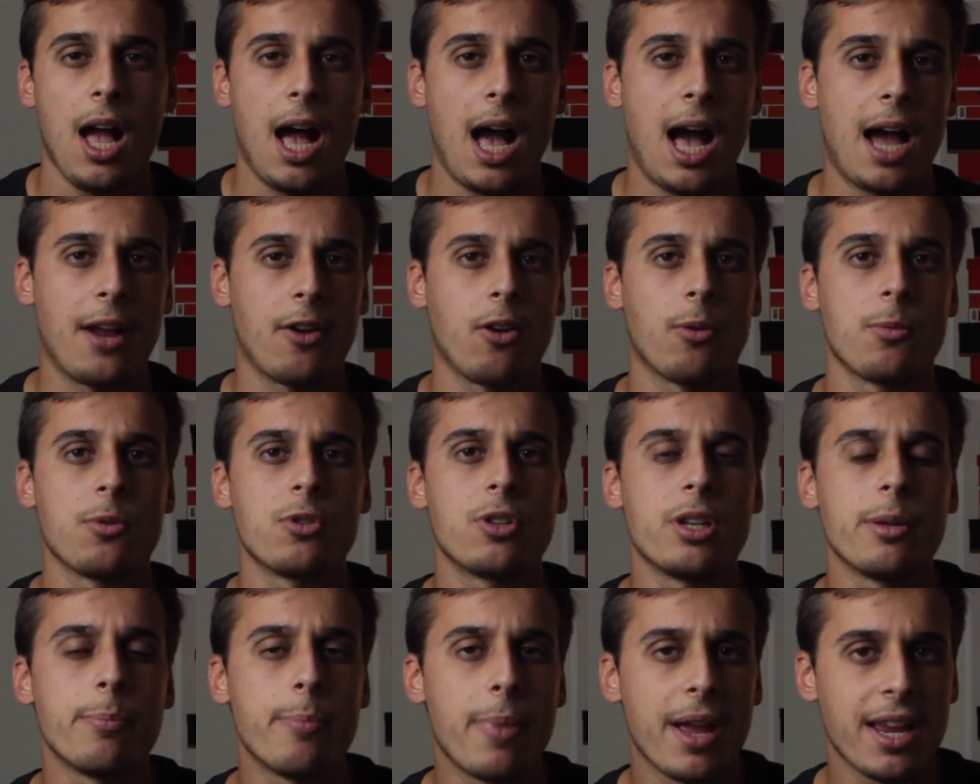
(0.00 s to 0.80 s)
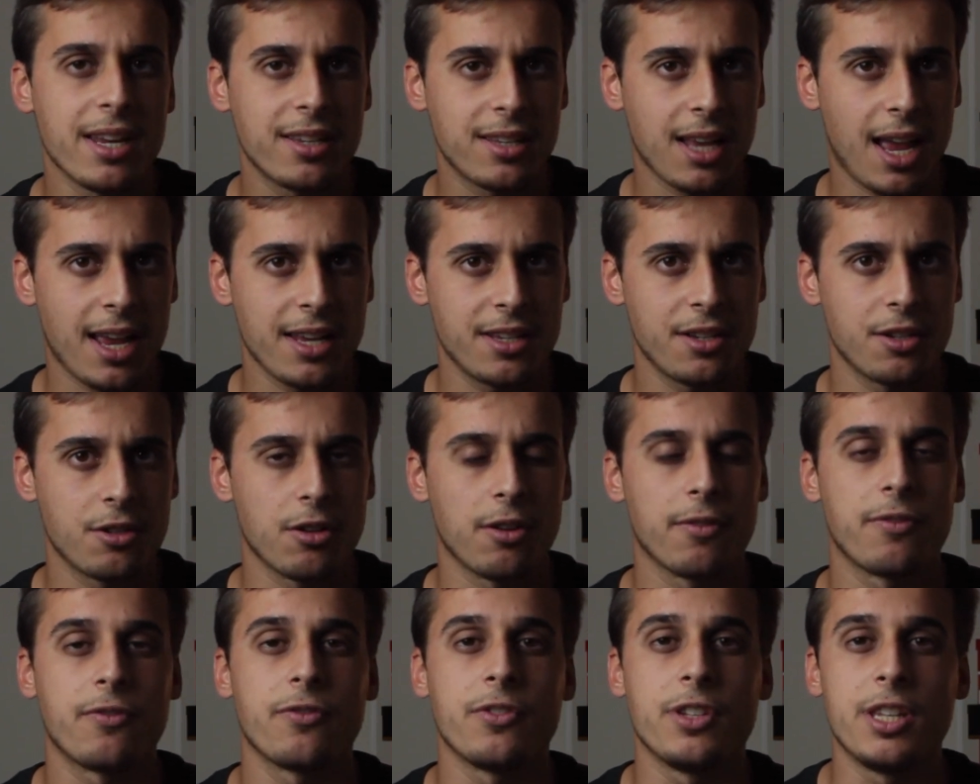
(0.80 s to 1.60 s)
and obviously base sizes
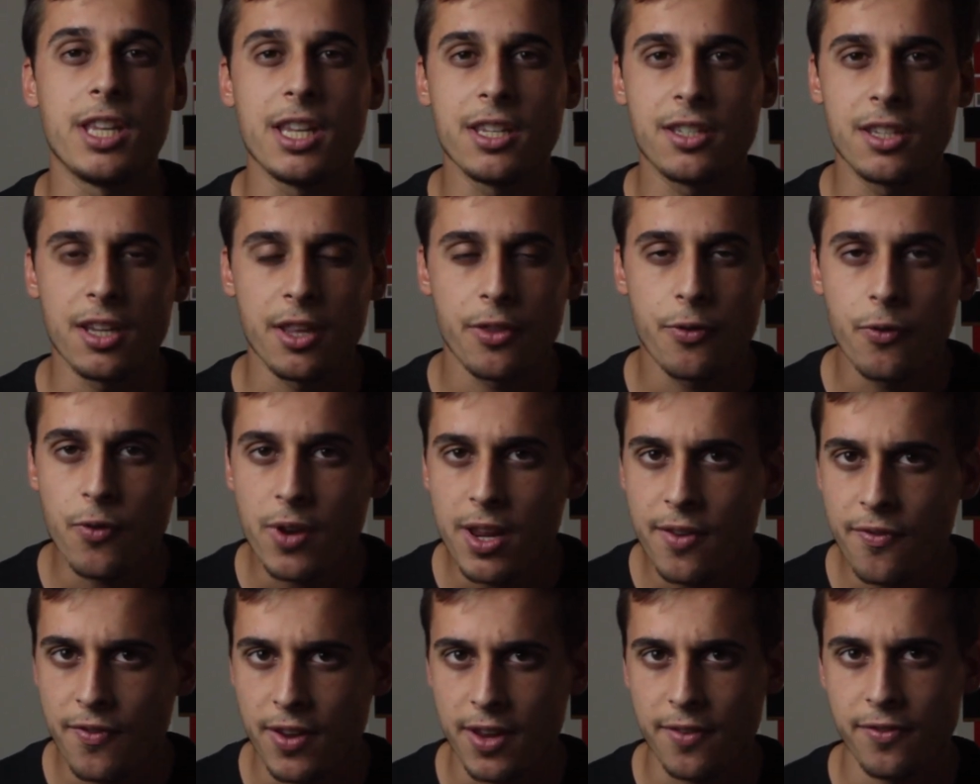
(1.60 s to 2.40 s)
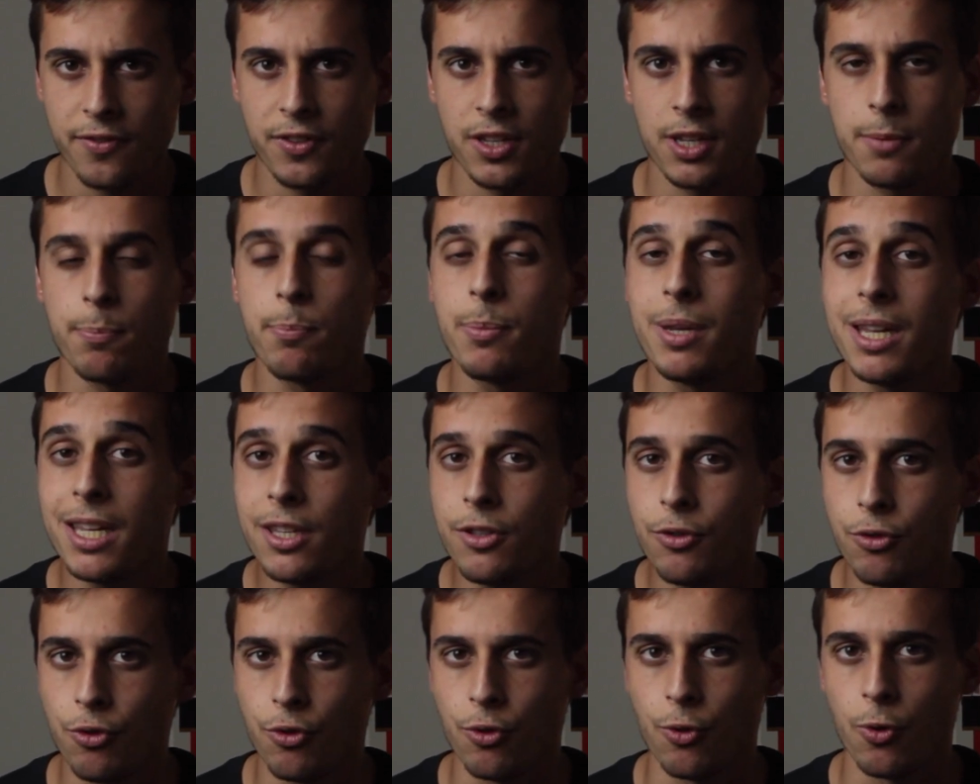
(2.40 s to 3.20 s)
of Yeezy 350
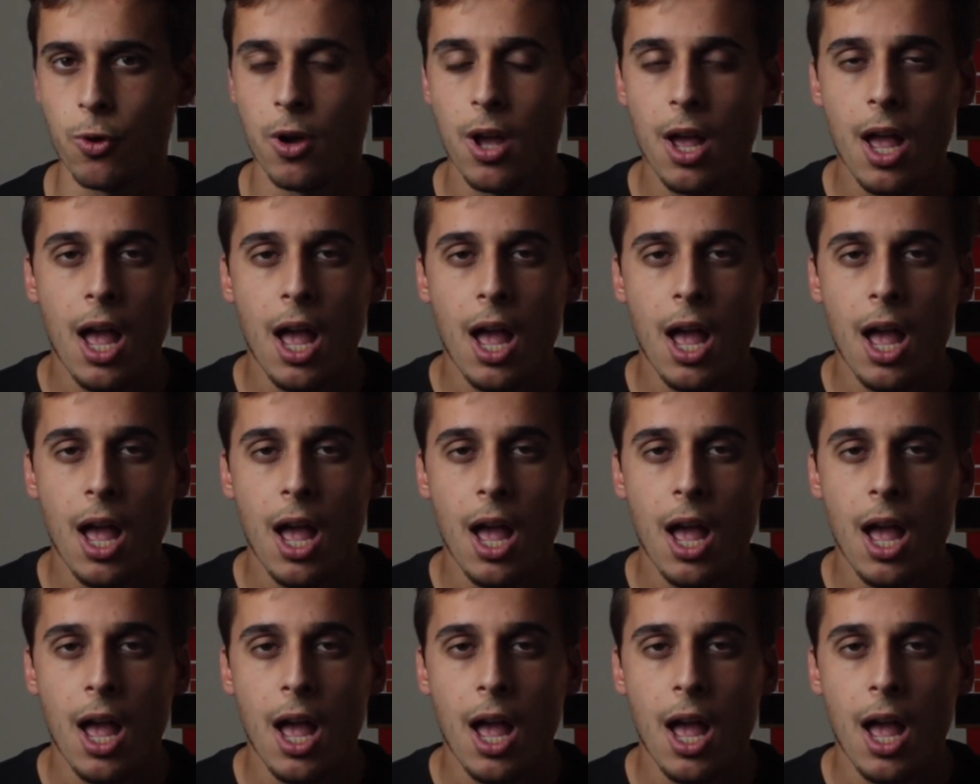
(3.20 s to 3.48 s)
B2.